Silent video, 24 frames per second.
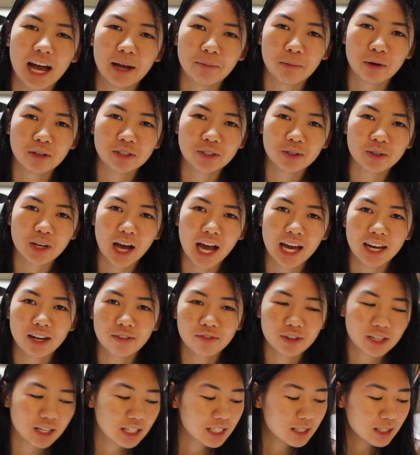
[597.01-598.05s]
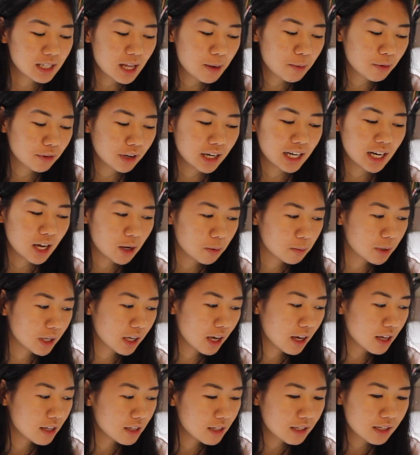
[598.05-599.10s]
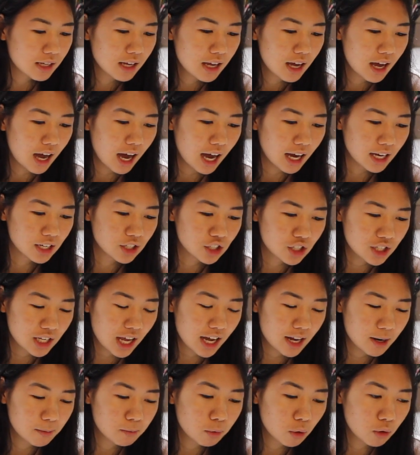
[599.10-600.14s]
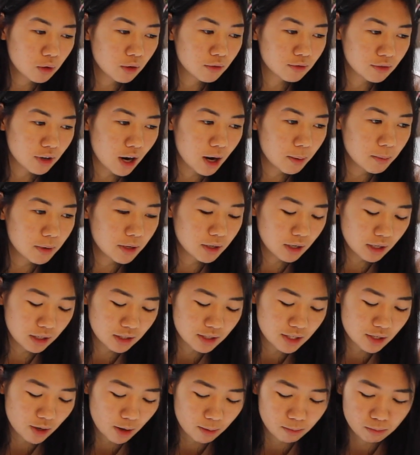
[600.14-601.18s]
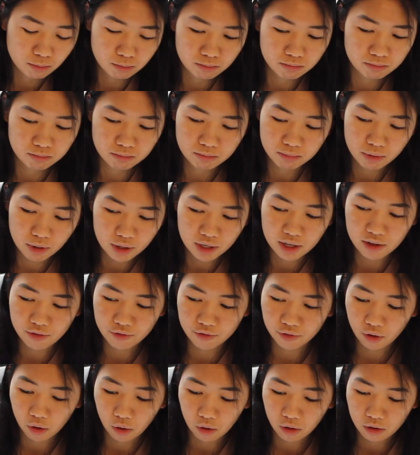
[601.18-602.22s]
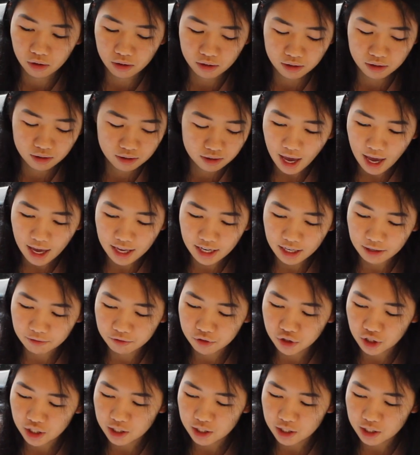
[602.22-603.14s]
I'm also kind of in a dilemma right now because I just had a bowl of ramen and so I'm pretty full. And I've